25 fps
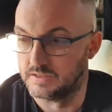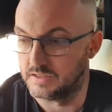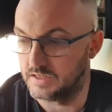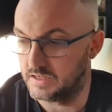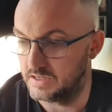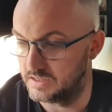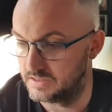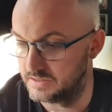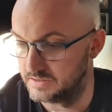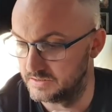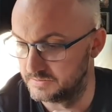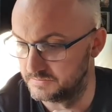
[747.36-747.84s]

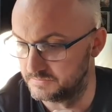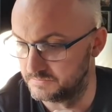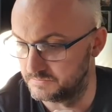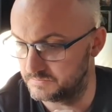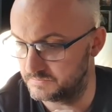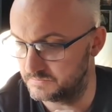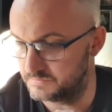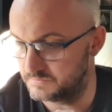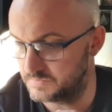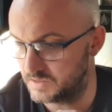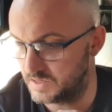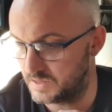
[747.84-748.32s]
Um,
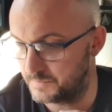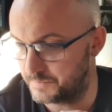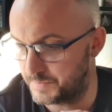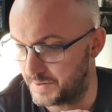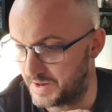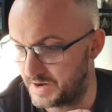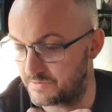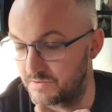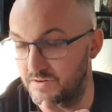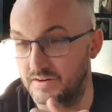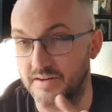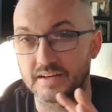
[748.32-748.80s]

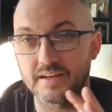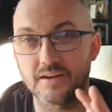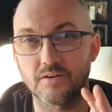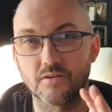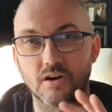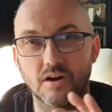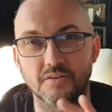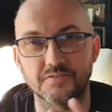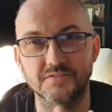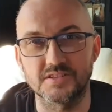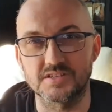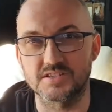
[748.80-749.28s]
apparently, they're
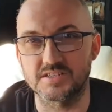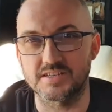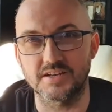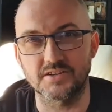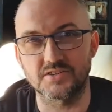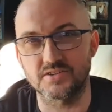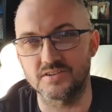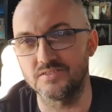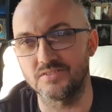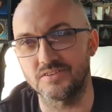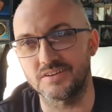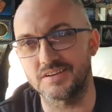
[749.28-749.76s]
after
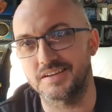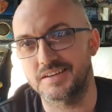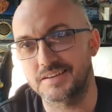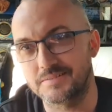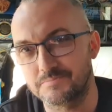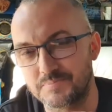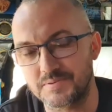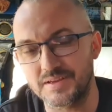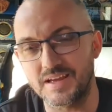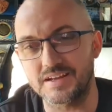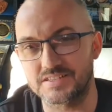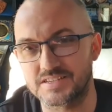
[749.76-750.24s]
Sancho. They're not going to
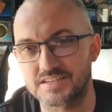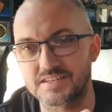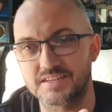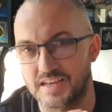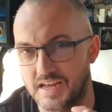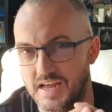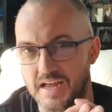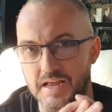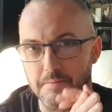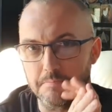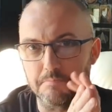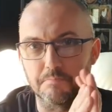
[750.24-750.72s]
be able to
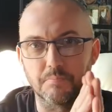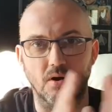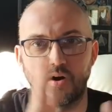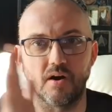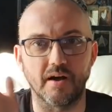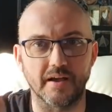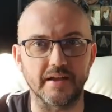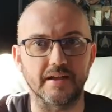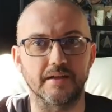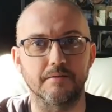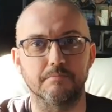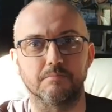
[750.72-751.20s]
keep
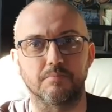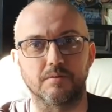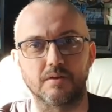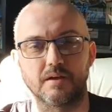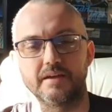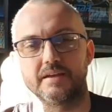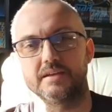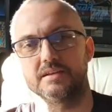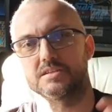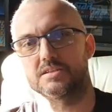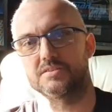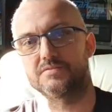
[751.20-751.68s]
buying
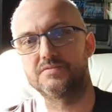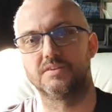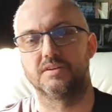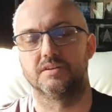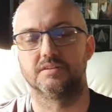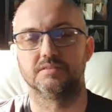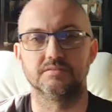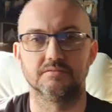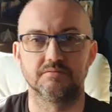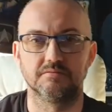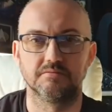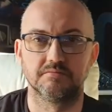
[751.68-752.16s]
players
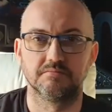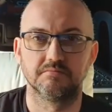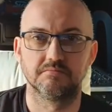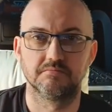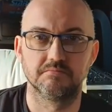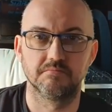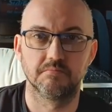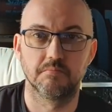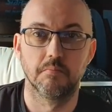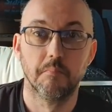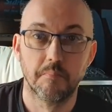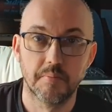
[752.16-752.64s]
for
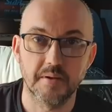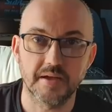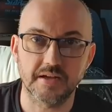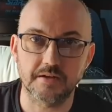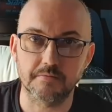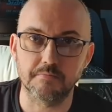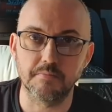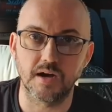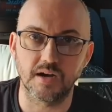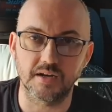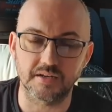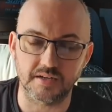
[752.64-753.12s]
big
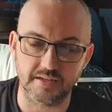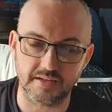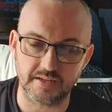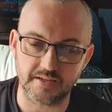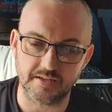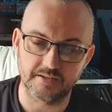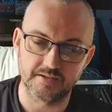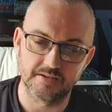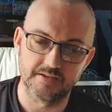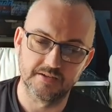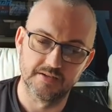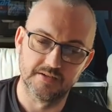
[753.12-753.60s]

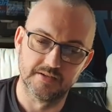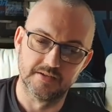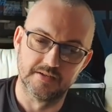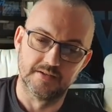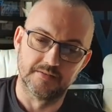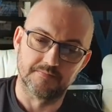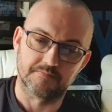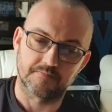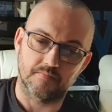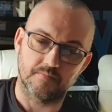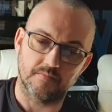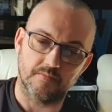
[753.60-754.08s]
money.
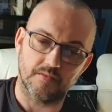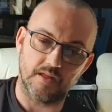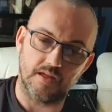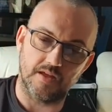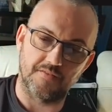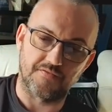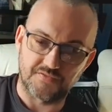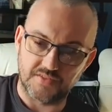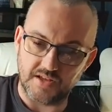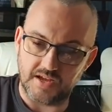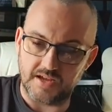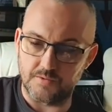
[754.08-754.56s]

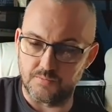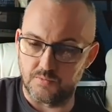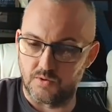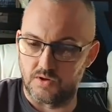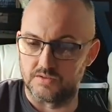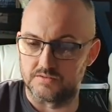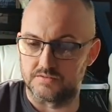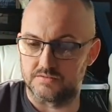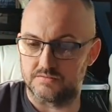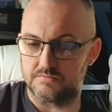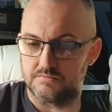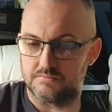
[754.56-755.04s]
If they
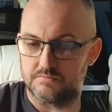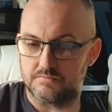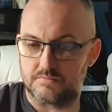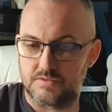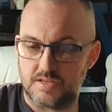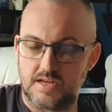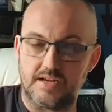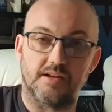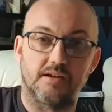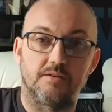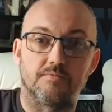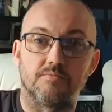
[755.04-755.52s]
want
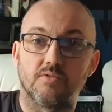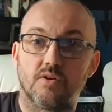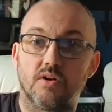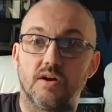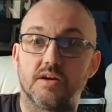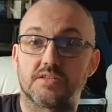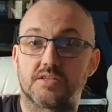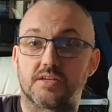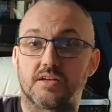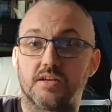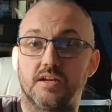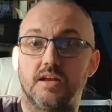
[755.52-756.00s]
Declan
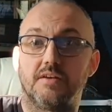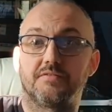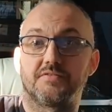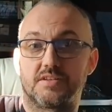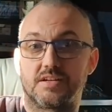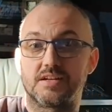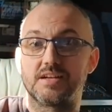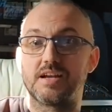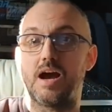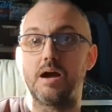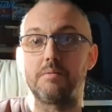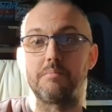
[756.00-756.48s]
Rice, they're going to have to
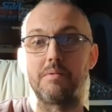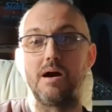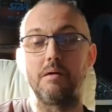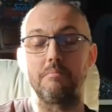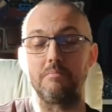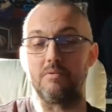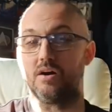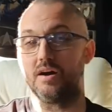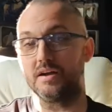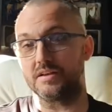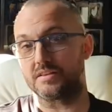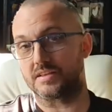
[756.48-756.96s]
come up,
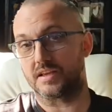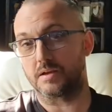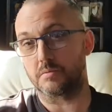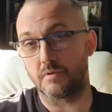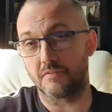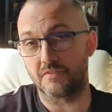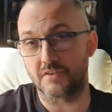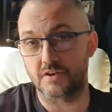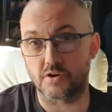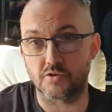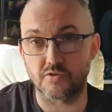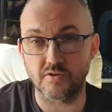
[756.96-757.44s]
I think,
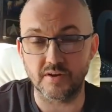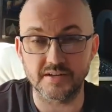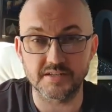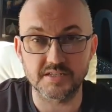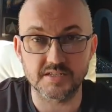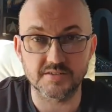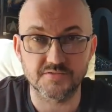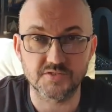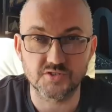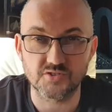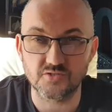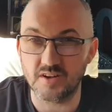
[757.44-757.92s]
with a
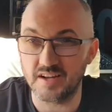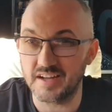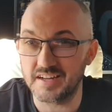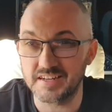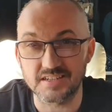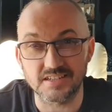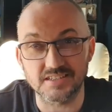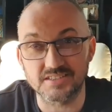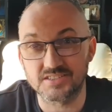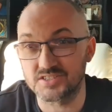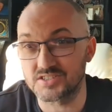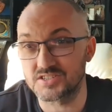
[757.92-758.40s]
creative trade.
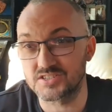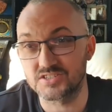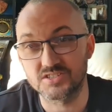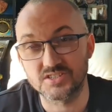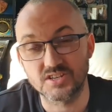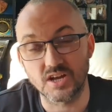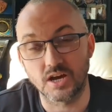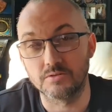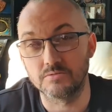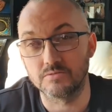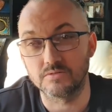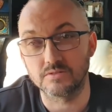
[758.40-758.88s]
I just
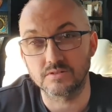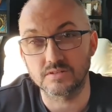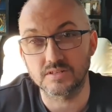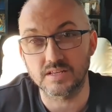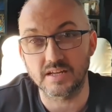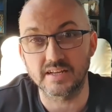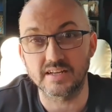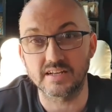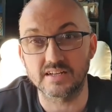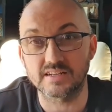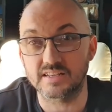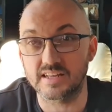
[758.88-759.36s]
don't
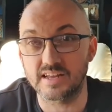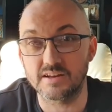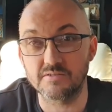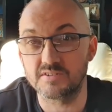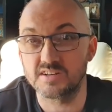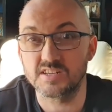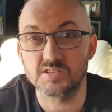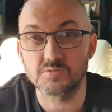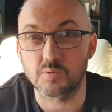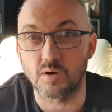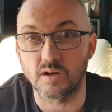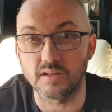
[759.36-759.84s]
think there
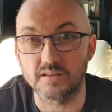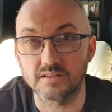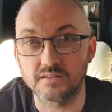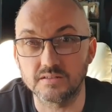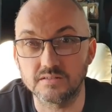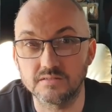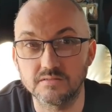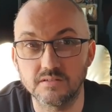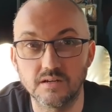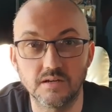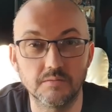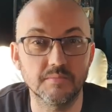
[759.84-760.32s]
is one
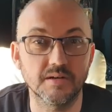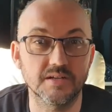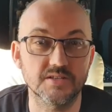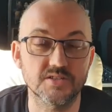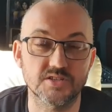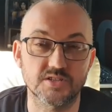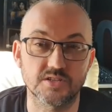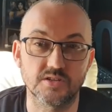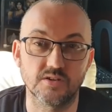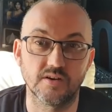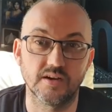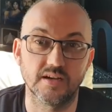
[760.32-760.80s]
at
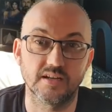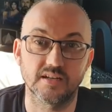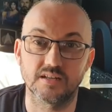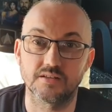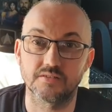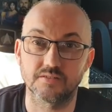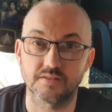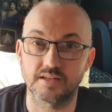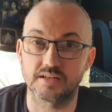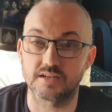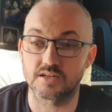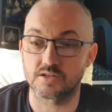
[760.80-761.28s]
Manchester United. I
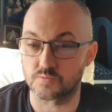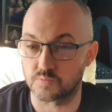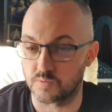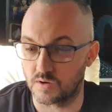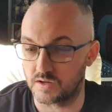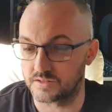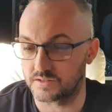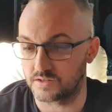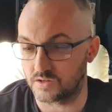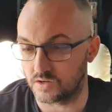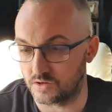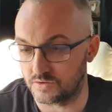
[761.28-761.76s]
don't think there's
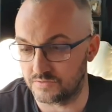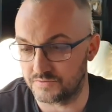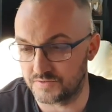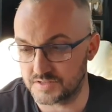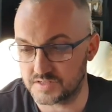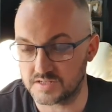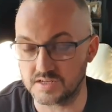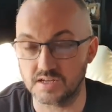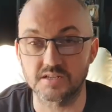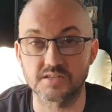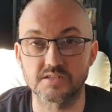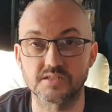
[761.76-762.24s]
one that
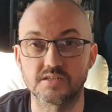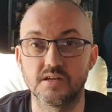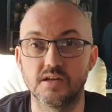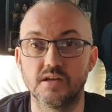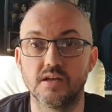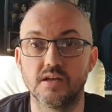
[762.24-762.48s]
offers us